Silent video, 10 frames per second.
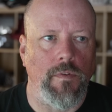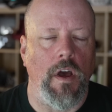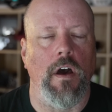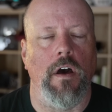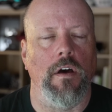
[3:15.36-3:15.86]

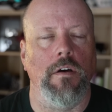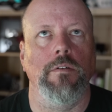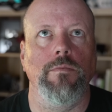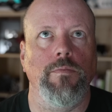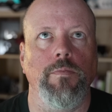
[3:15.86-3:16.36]
uh,
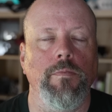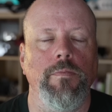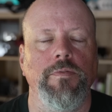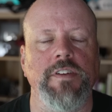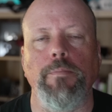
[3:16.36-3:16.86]

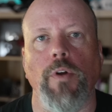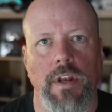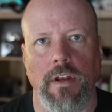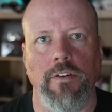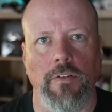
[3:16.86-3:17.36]

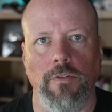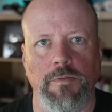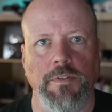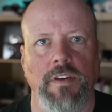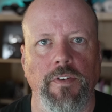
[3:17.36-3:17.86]
separated into
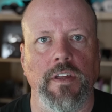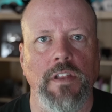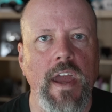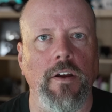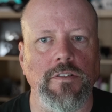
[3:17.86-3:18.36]
specific
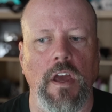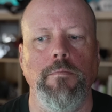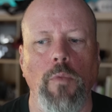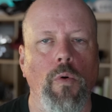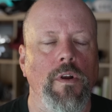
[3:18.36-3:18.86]
layers and
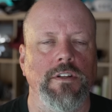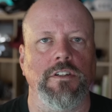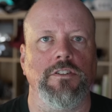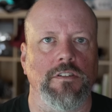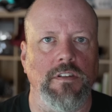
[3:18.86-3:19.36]
more
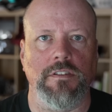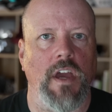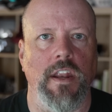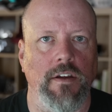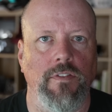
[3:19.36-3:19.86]
into just this
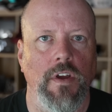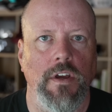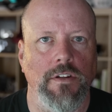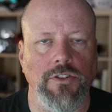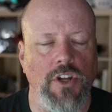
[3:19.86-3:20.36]
kind of
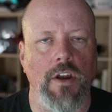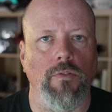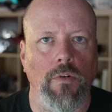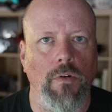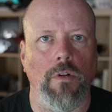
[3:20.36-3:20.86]

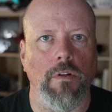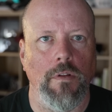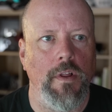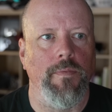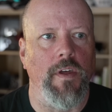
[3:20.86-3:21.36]
general
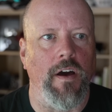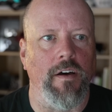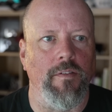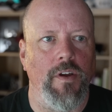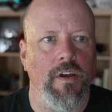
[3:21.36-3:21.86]

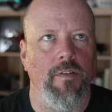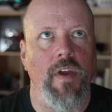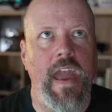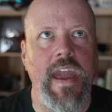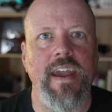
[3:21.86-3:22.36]
uh,
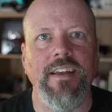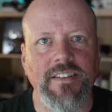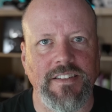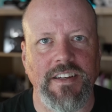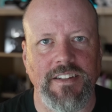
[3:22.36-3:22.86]

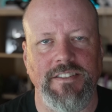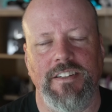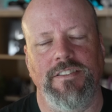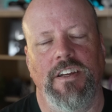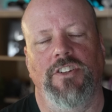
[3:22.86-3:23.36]
hazy
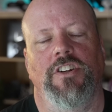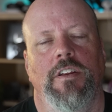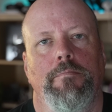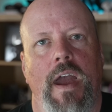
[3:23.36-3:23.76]
distinction and